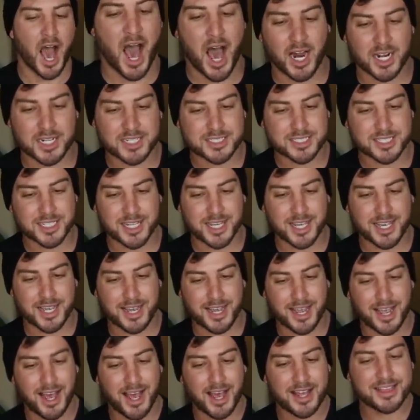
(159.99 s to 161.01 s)
Honestly,
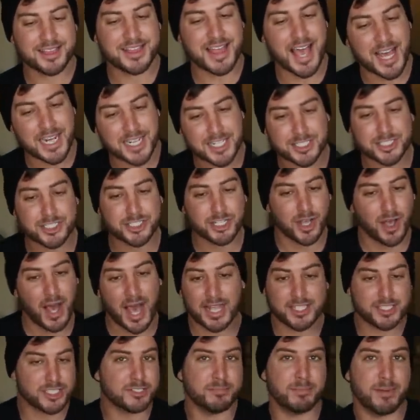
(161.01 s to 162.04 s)
that is so.
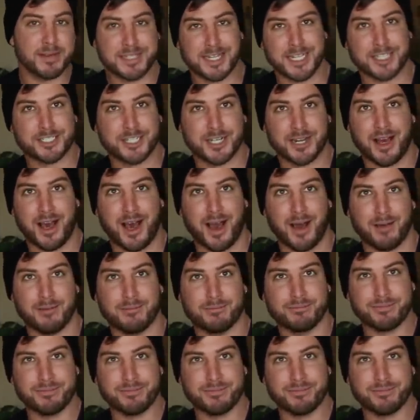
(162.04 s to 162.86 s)
I just made that shit up.